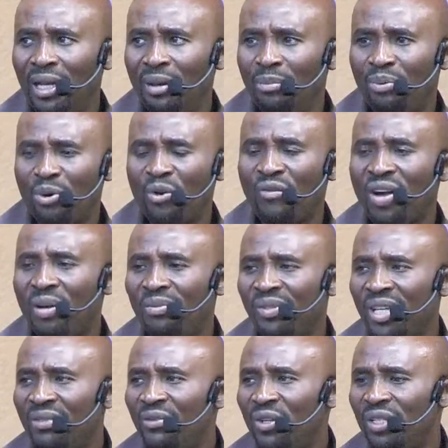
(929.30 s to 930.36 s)
Proverbs
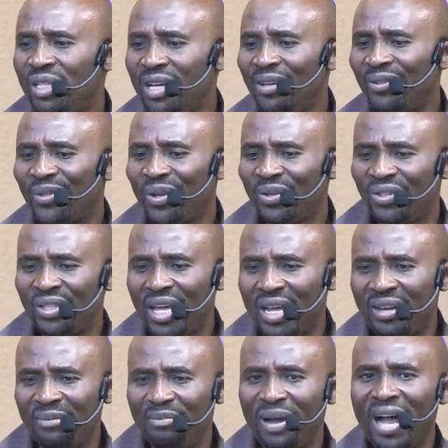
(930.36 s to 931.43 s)
even tells us
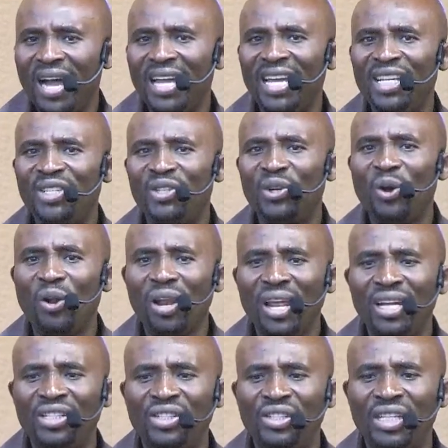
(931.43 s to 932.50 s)
that by his
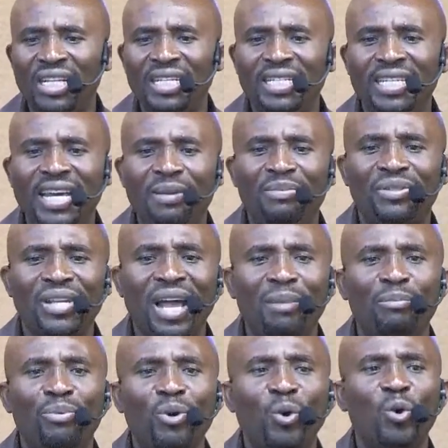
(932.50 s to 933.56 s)
knowledge the depths are
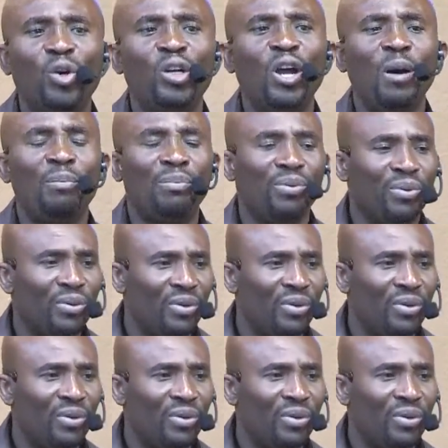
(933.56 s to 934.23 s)
broken up